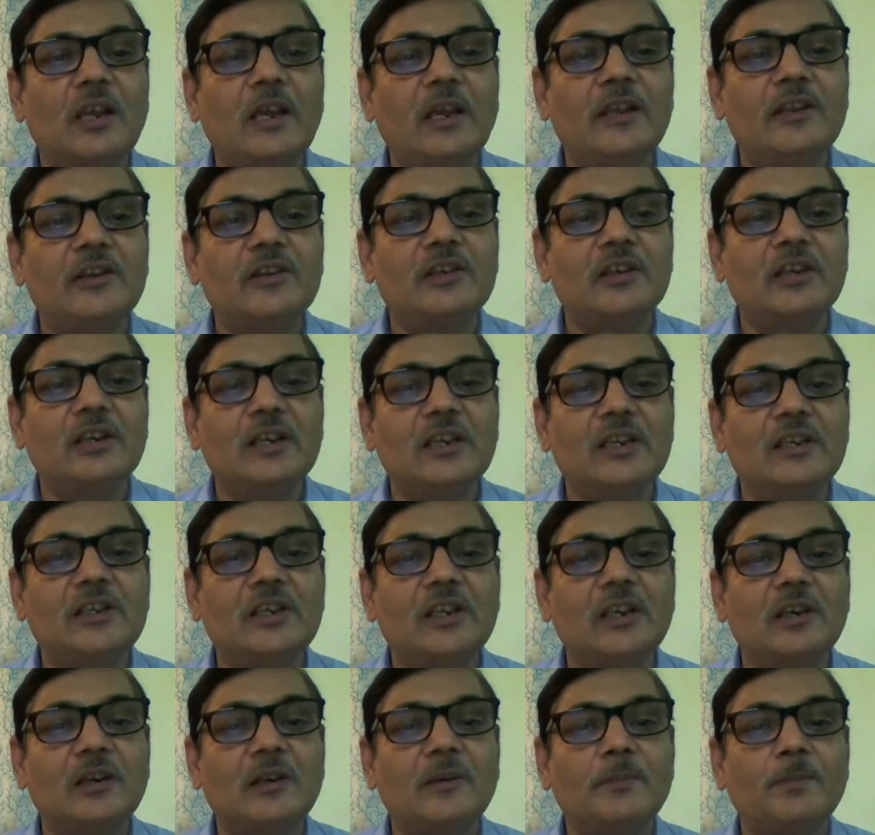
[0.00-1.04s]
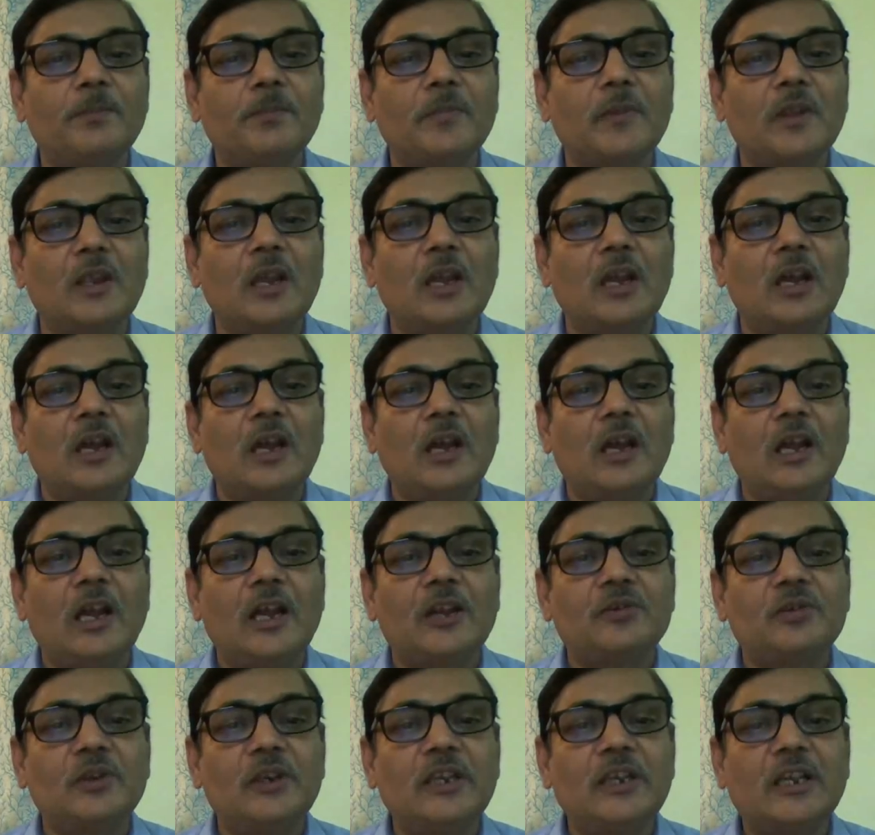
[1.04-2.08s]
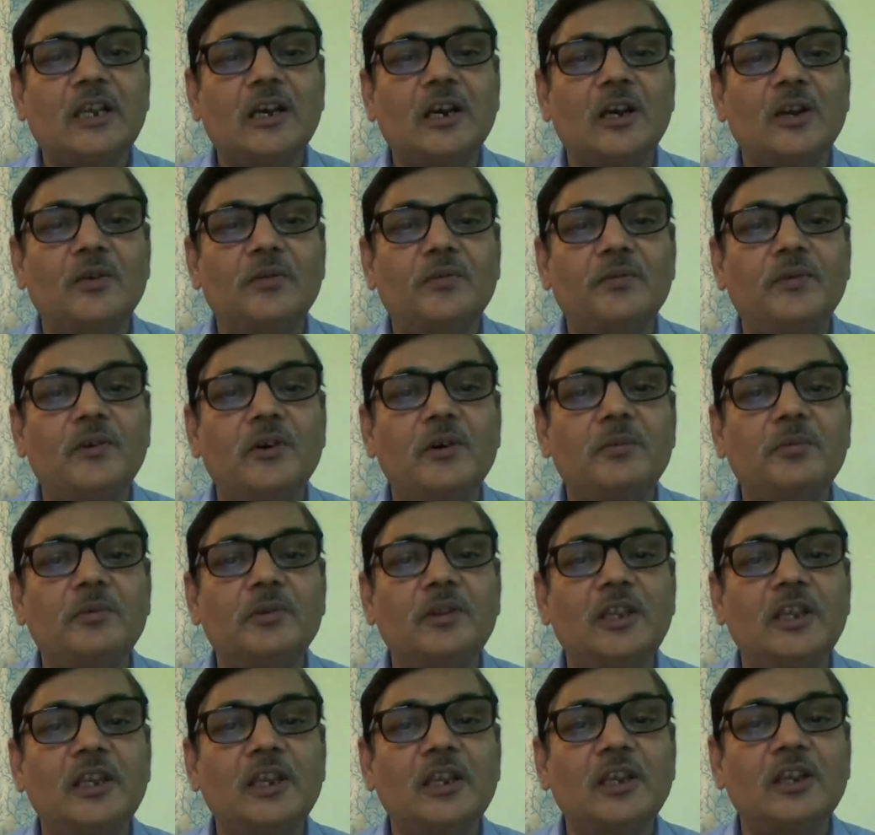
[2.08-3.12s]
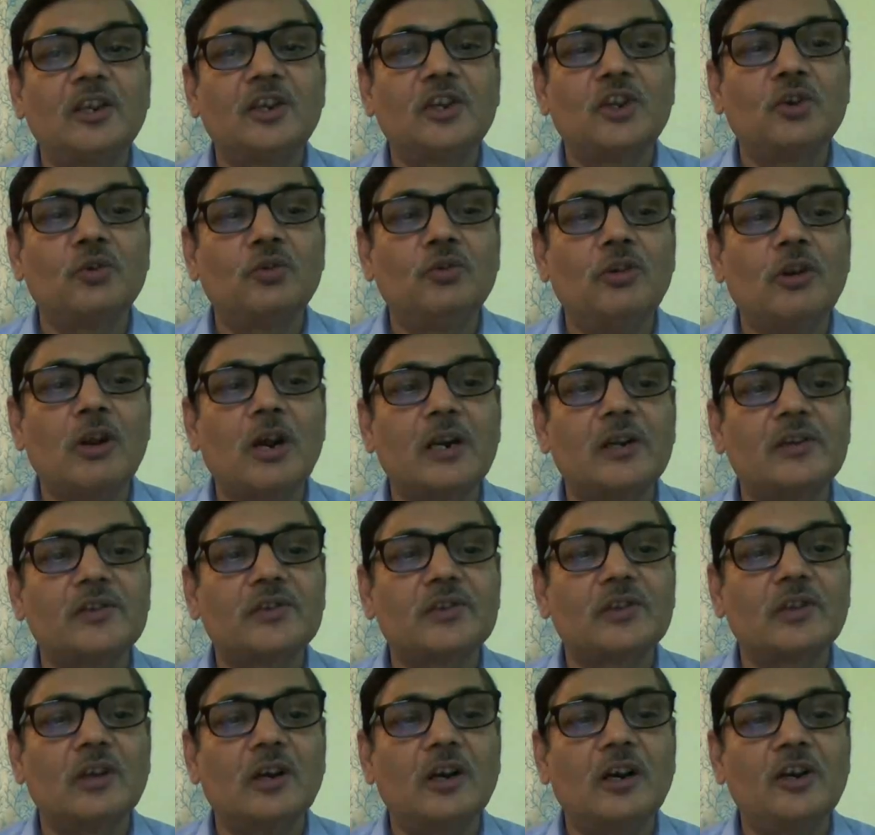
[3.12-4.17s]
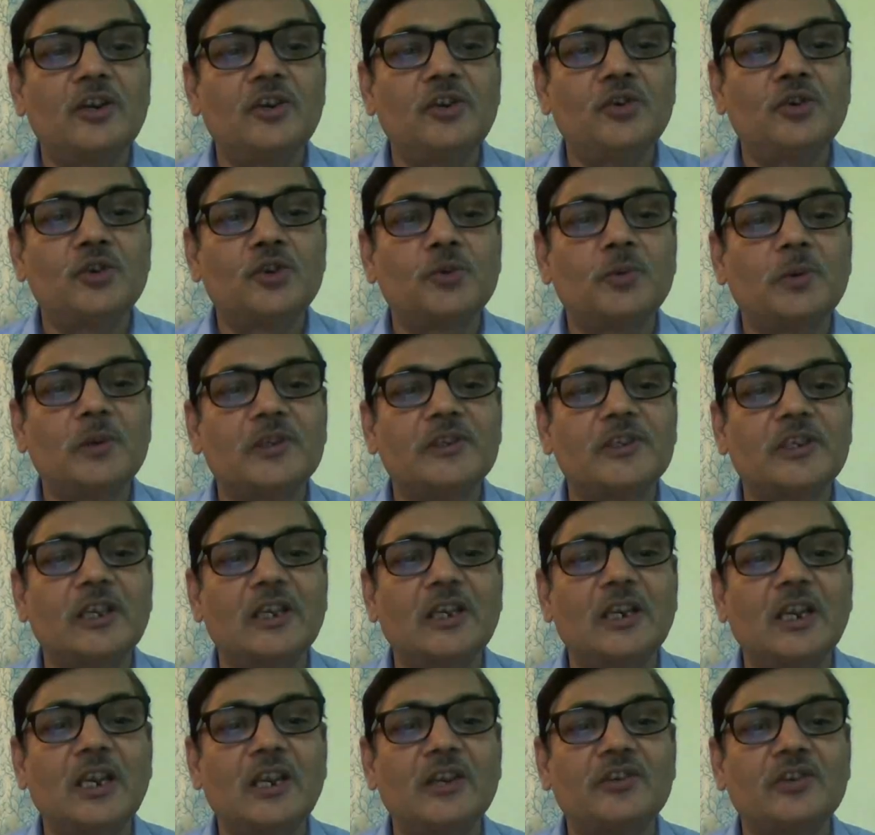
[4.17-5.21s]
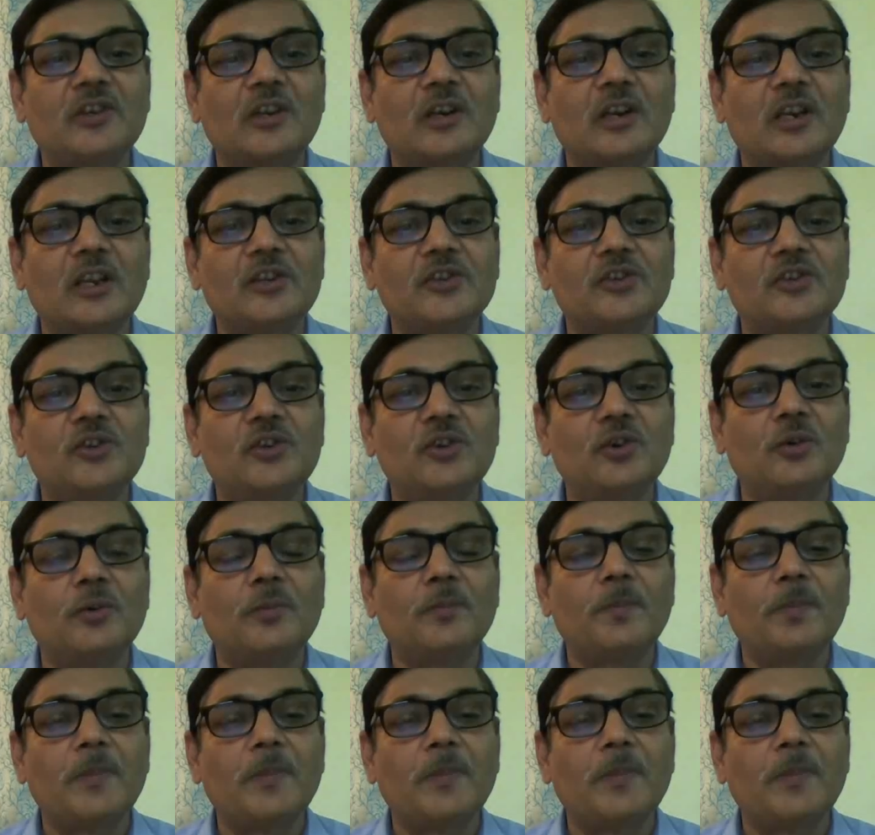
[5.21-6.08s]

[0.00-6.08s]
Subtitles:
and Little actually confirmed the Cuenot's unusual segregation ratio,